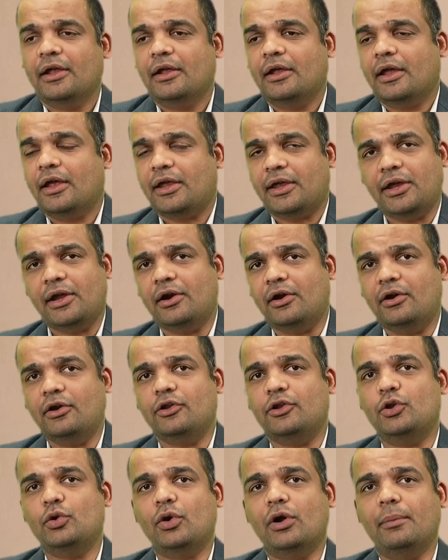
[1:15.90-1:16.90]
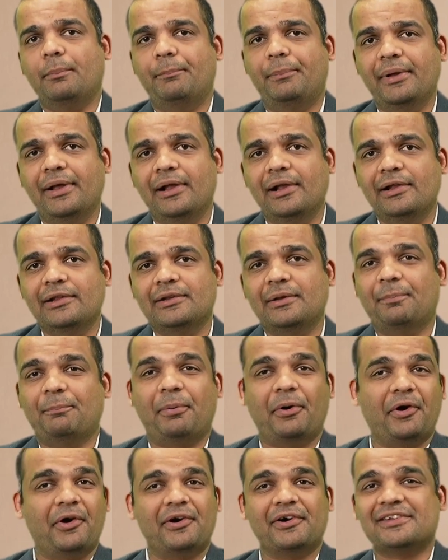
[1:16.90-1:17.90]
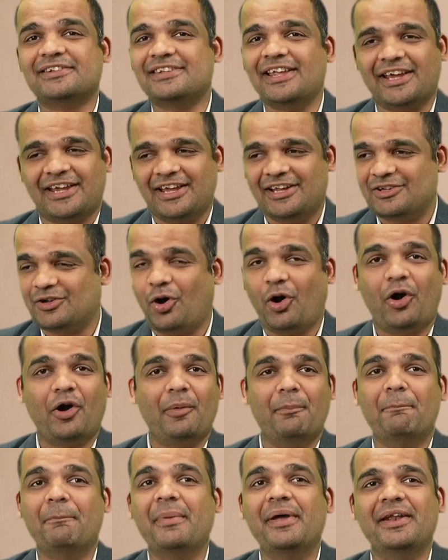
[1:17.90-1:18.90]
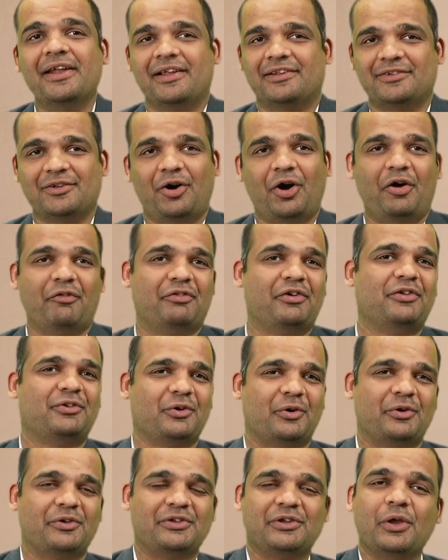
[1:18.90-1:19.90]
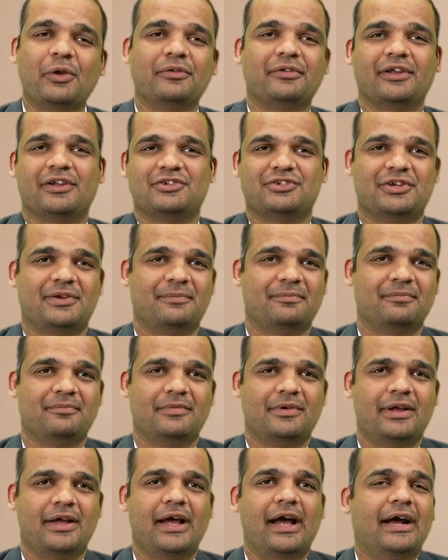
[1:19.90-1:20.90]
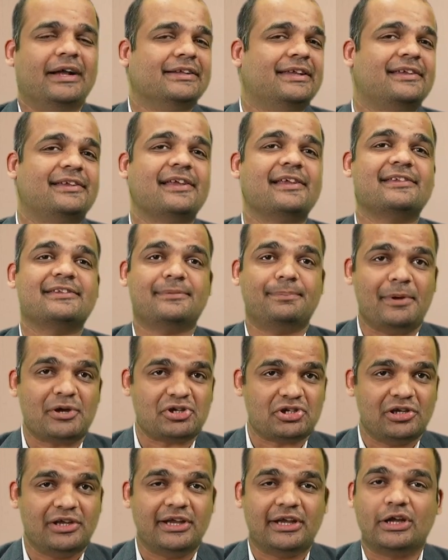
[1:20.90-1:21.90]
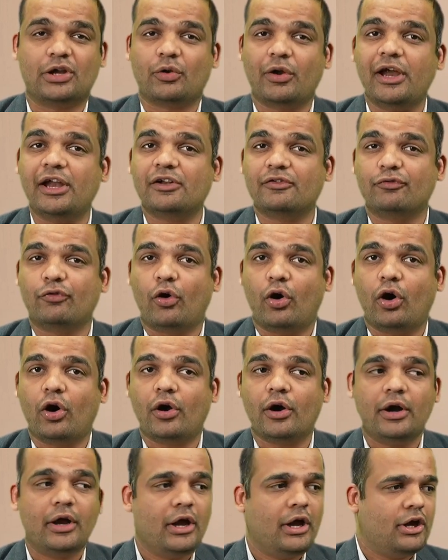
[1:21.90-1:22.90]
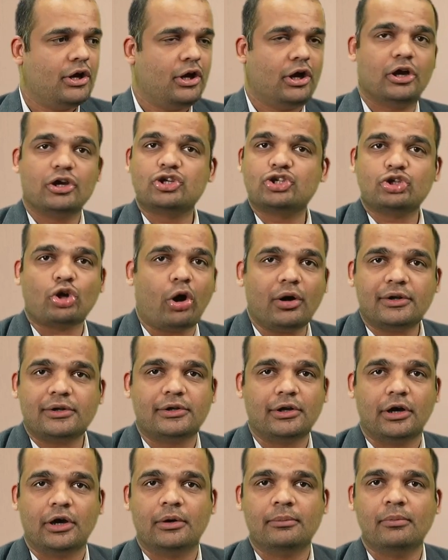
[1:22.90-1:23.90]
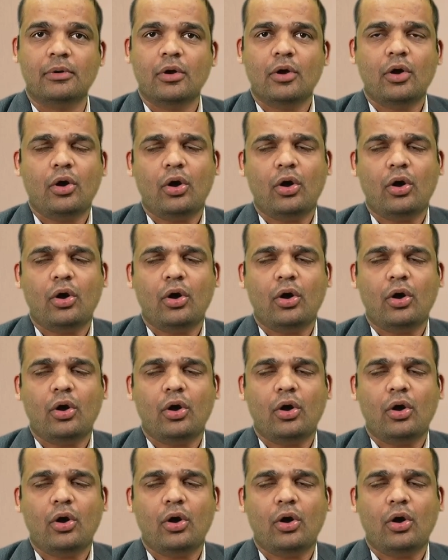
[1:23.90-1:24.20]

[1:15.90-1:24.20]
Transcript: Here, you are billed per second or minute of resource usage. This is especially great for short-term